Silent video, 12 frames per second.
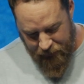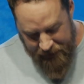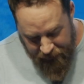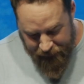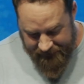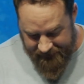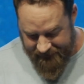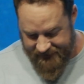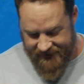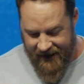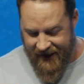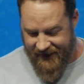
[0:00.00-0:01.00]
But we don't get to
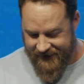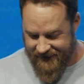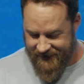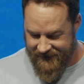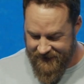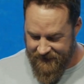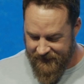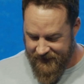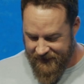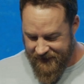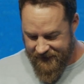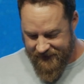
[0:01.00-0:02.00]
decide.
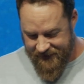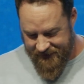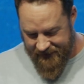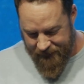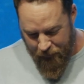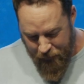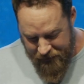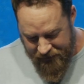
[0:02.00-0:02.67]
Like what